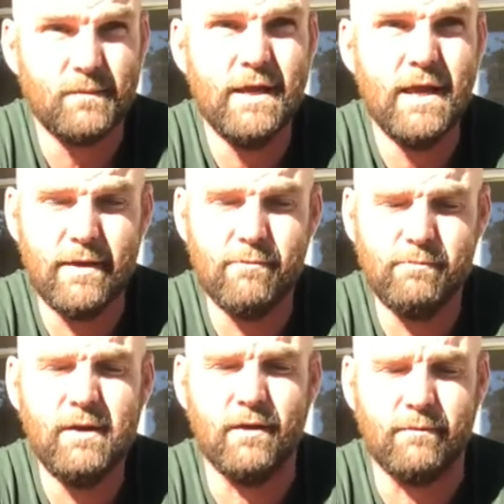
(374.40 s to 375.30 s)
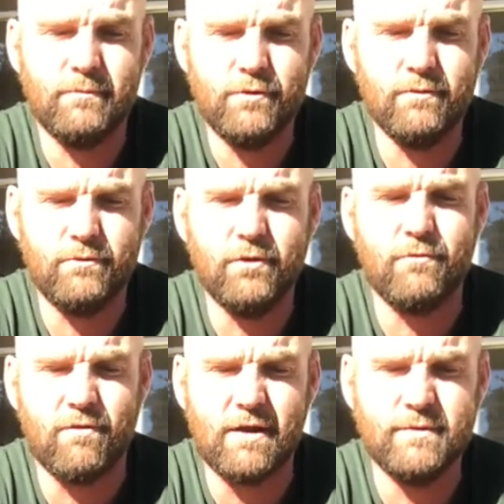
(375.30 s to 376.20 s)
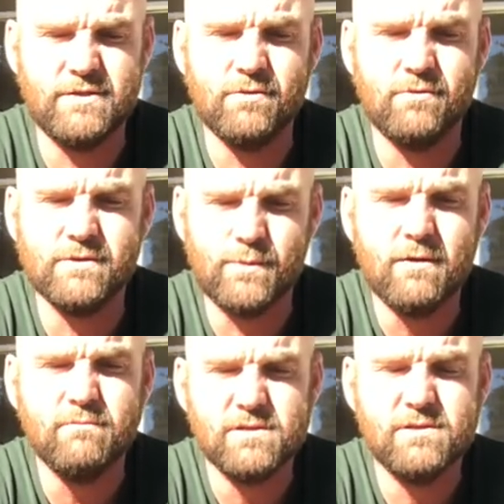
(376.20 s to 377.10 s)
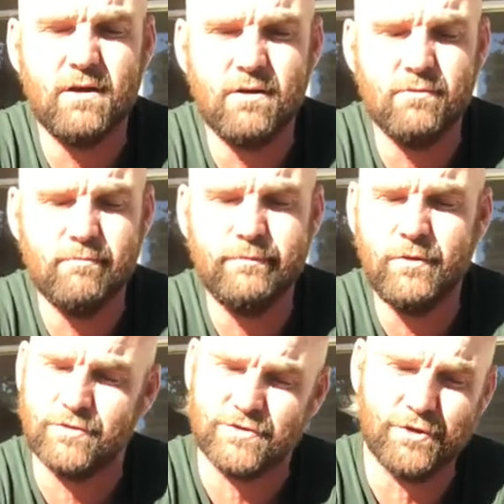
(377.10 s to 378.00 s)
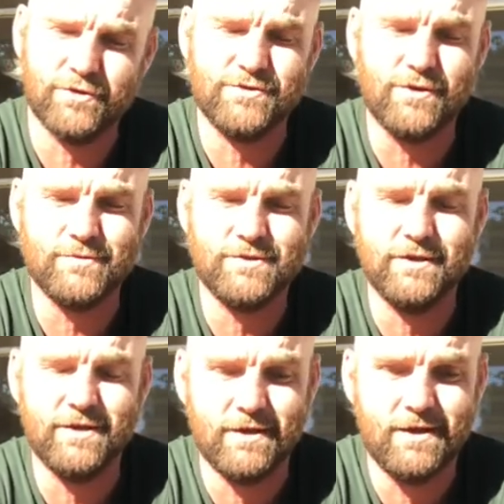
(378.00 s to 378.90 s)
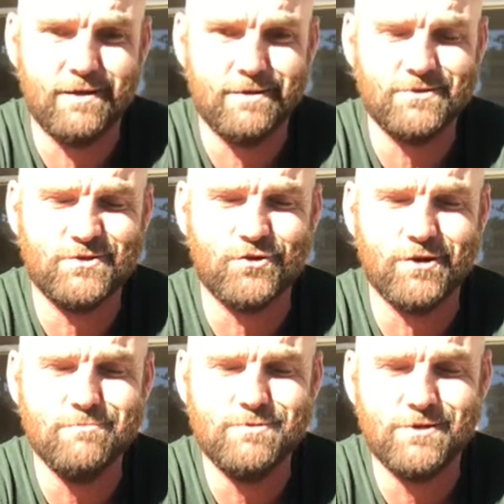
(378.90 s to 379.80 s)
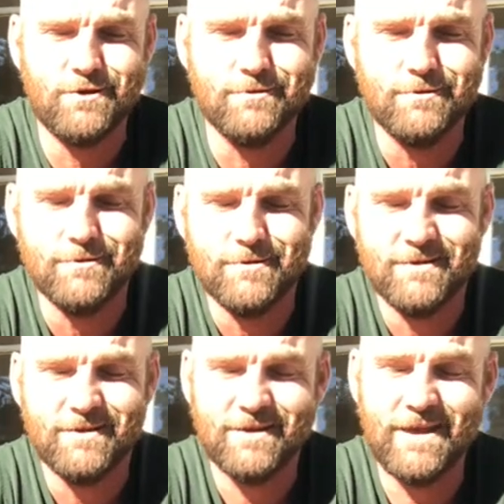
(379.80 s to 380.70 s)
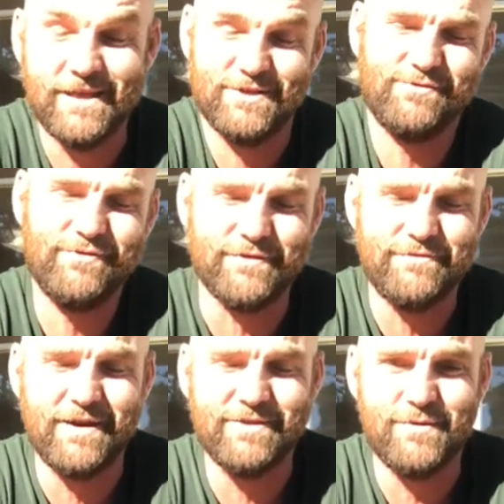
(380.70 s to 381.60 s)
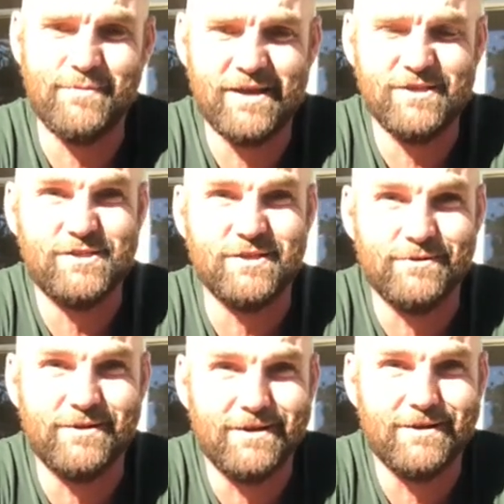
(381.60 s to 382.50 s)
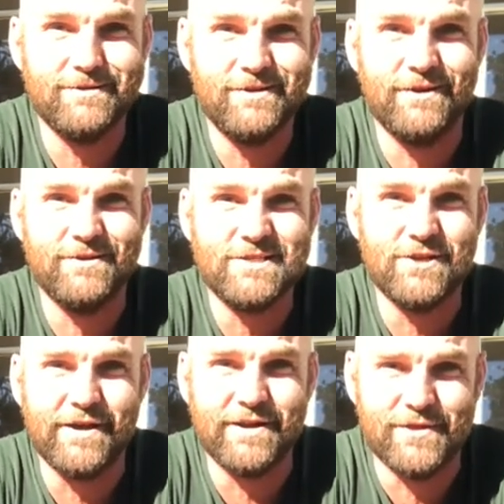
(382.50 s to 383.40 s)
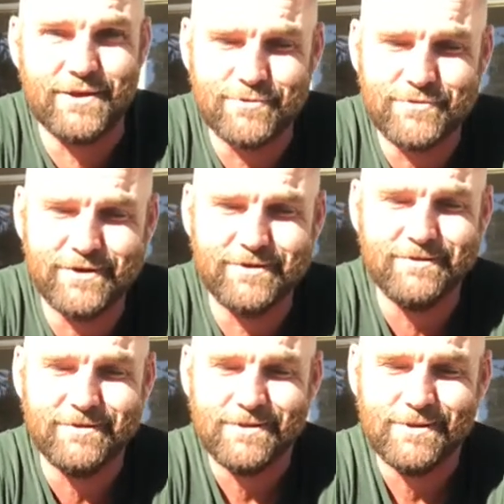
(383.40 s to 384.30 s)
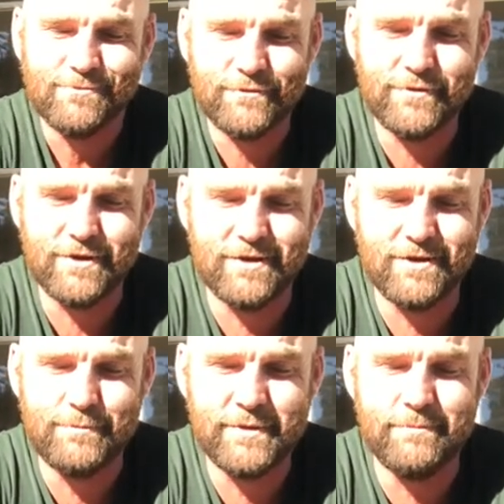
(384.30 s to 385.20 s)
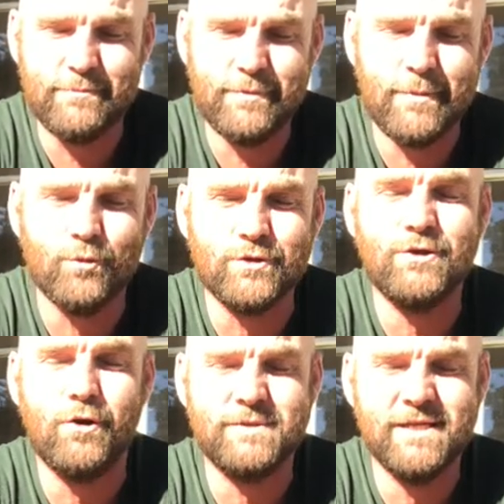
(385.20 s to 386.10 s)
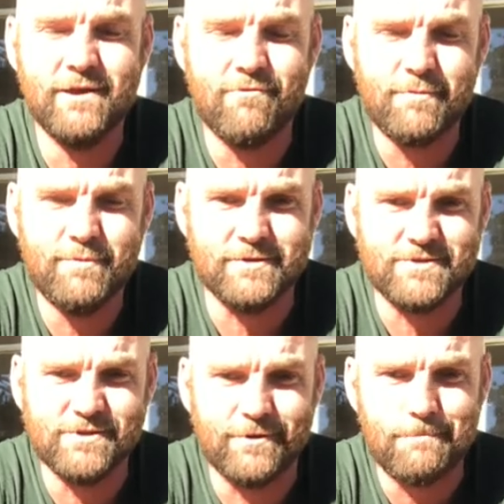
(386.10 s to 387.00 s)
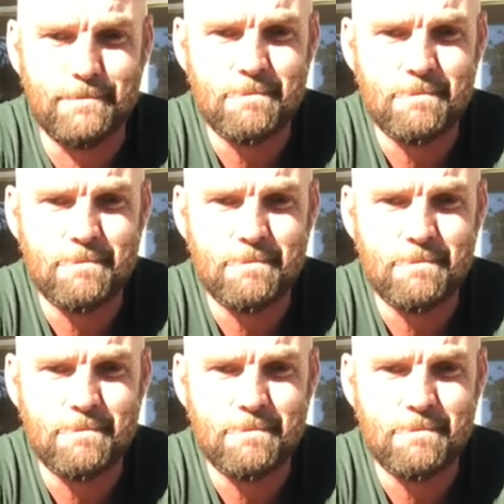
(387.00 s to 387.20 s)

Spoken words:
Good rugby school as well. So not as good as obviously string. So hence for the fact that I managed to, slide in there with a bit more top tier rugby. So.